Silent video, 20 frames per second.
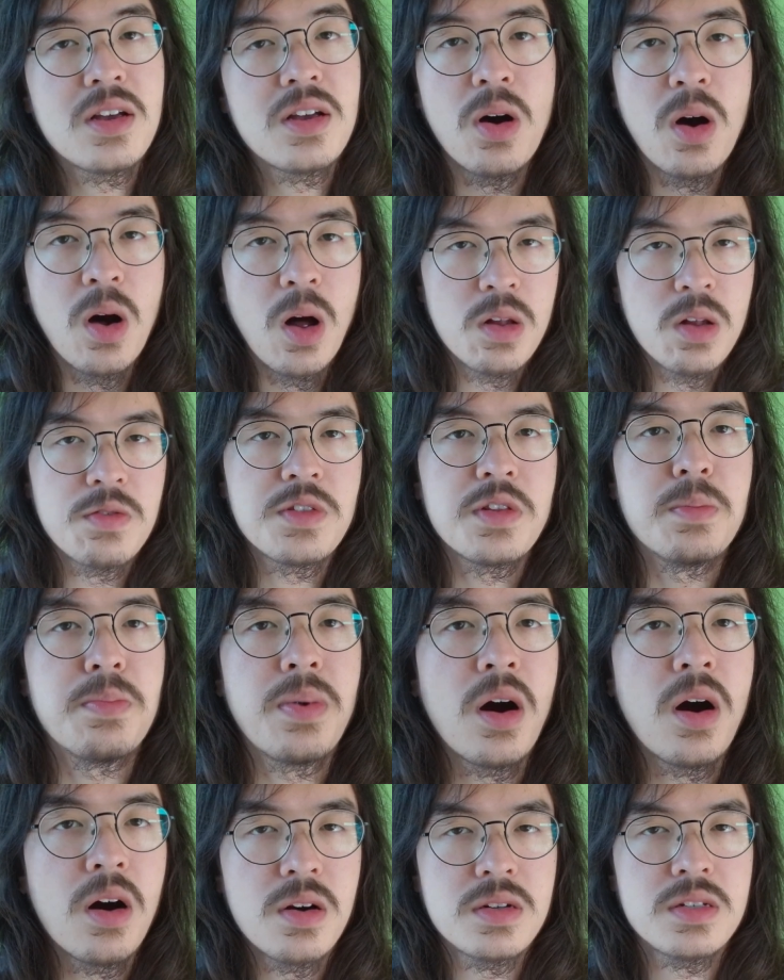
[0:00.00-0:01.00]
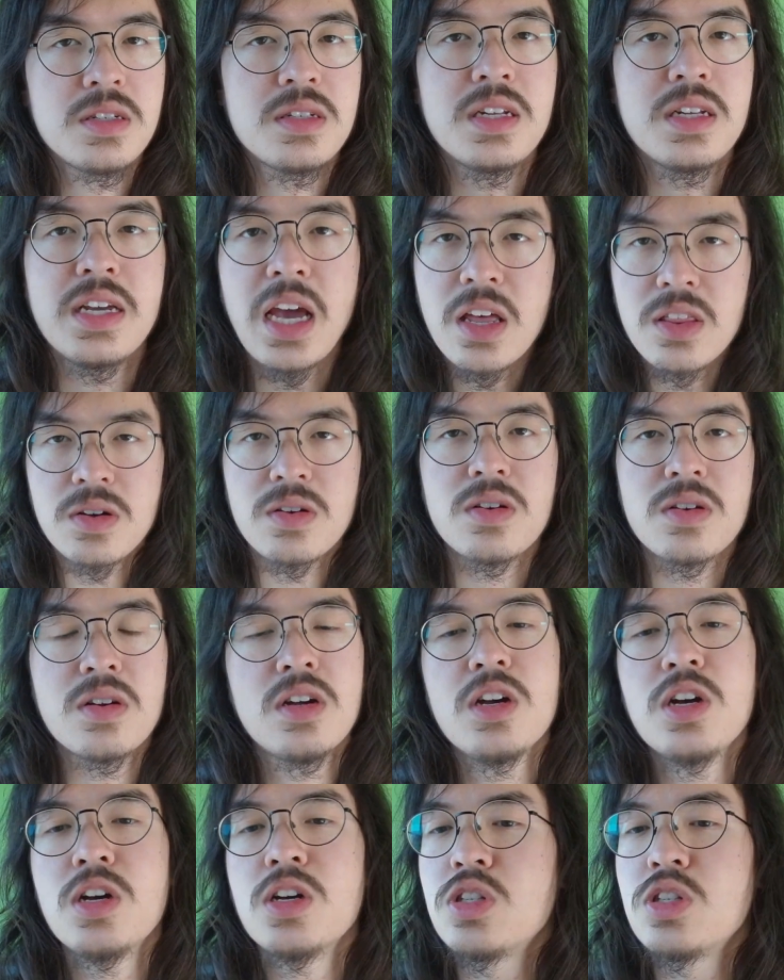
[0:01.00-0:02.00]
all of the parts together,
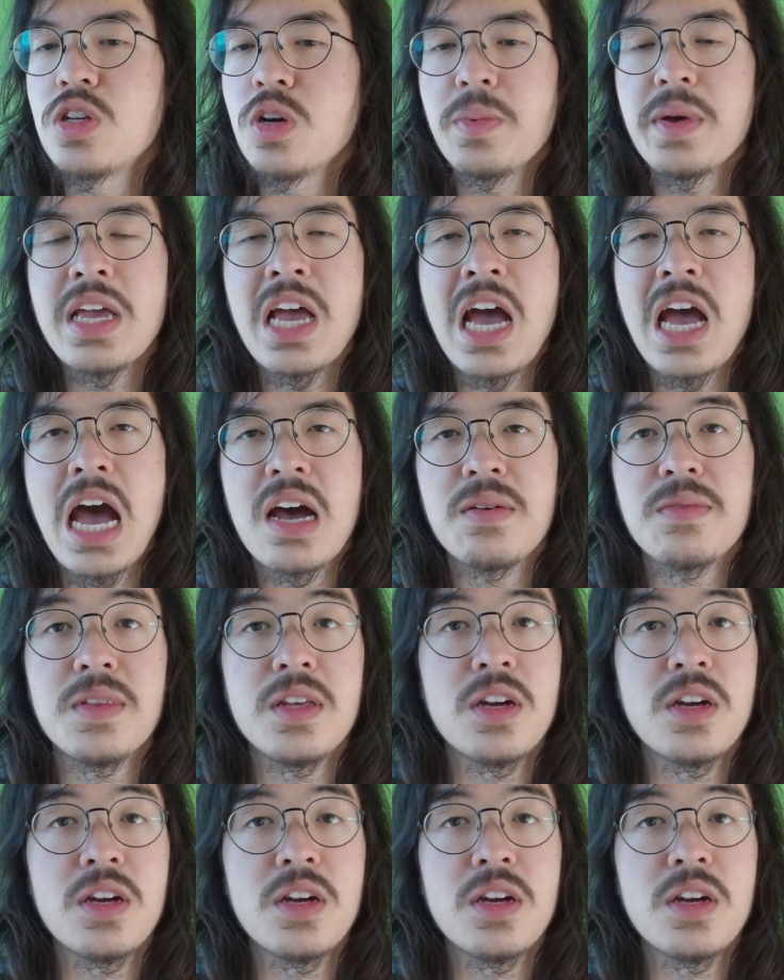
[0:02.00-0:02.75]
so we have the